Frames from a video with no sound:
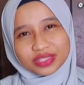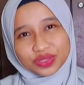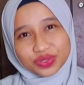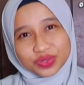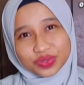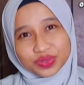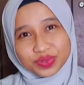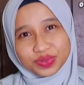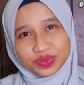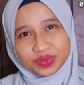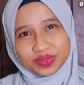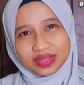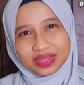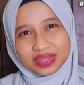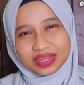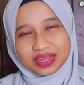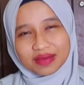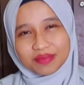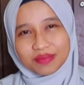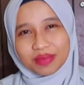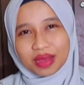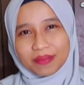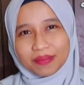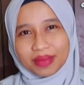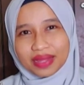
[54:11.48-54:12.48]
2
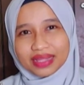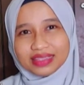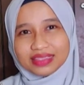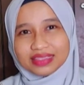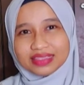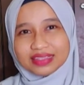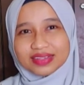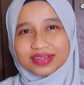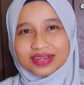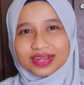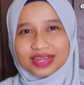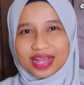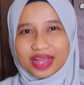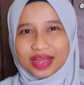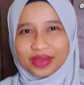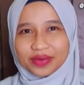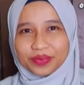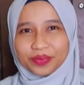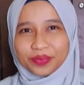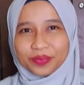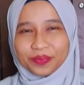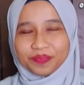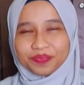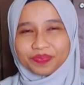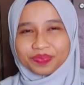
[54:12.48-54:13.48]
Kemaman Terengganu.
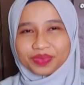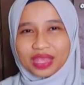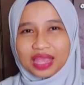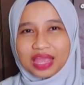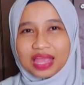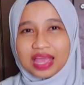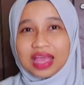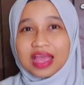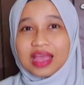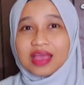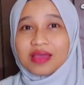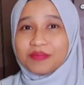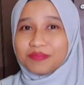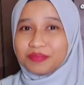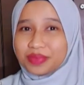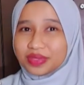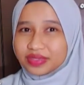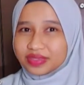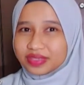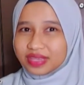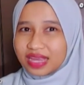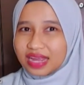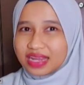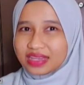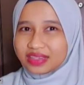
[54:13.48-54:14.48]

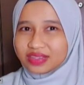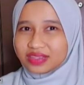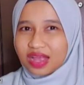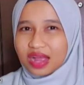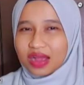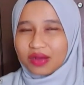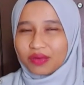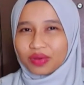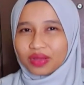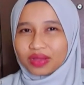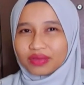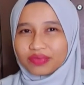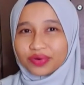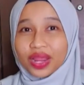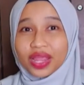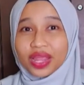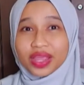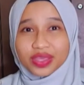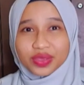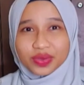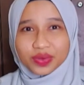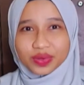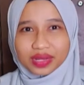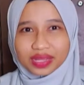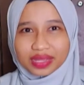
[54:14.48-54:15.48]
Besides our
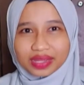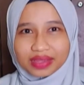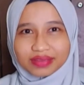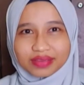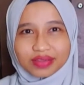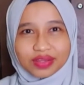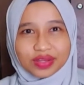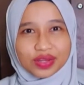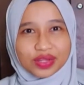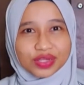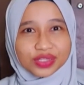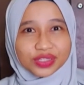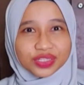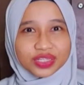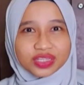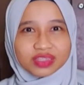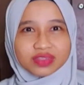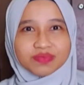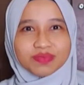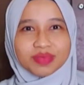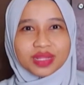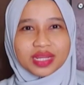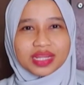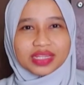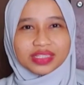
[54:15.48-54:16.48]
regular delicious
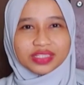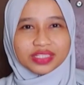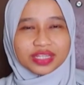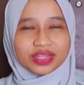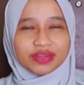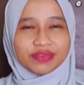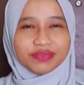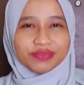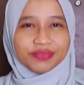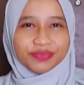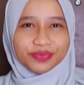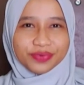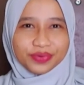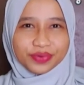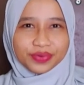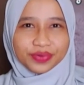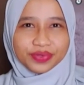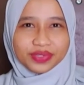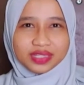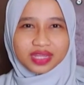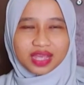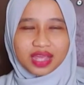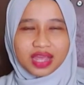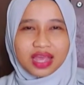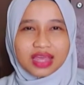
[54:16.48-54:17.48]
Malaysian food,
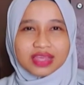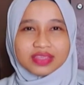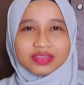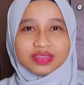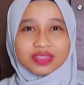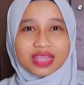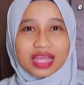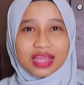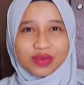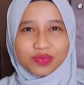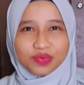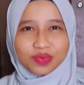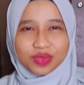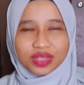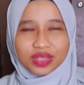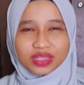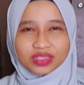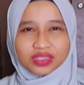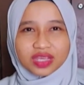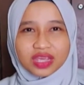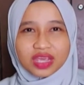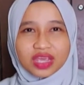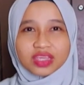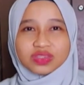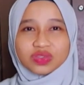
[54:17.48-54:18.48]
sandwich
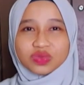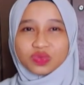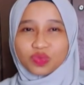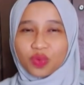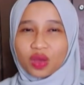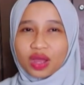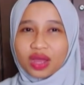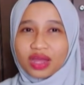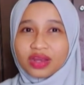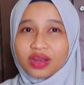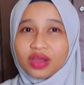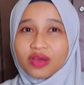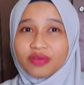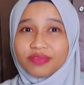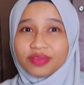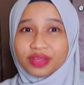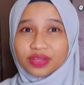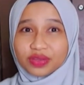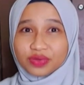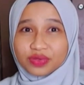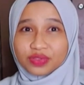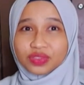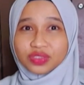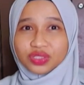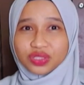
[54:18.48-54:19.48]
is one of a
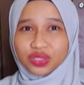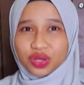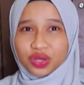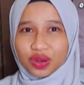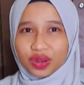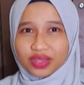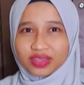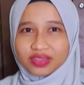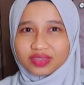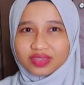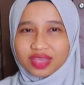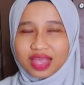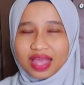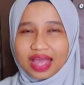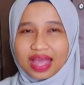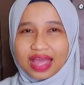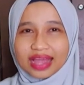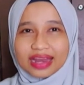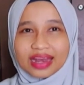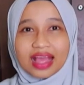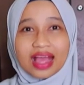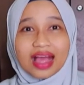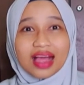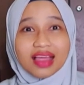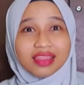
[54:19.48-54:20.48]
good choice
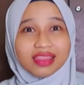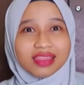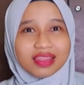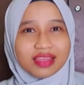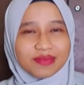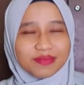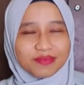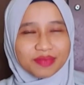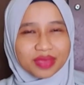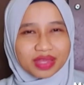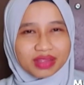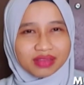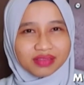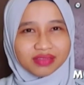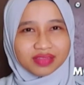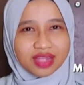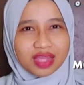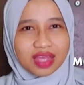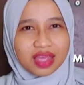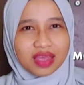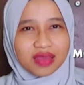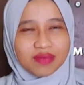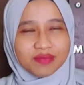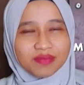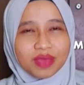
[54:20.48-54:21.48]
and healthy meal,
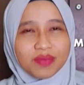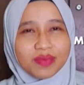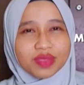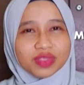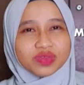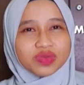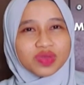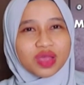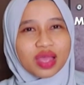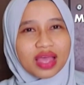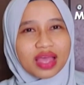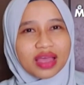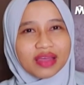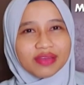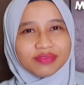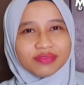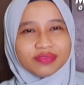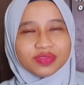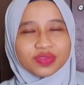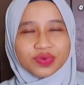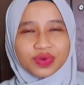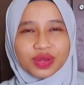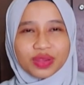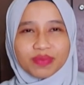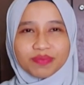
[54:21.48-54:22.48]
maybe to have
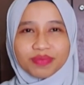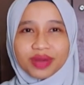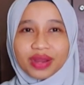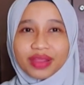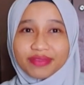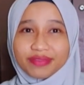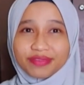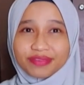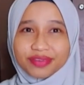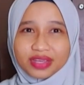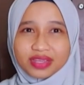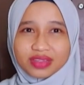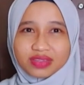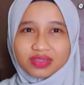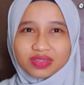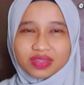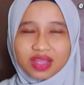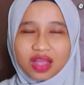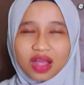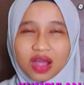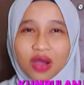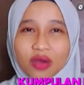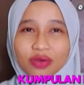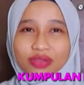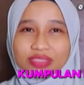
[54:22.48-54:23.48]
during breakfast
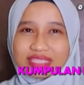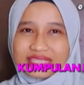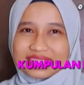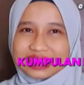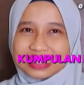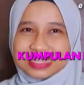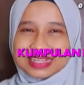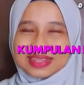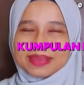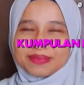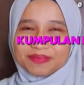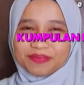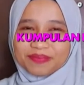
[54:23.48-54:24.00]
or tea.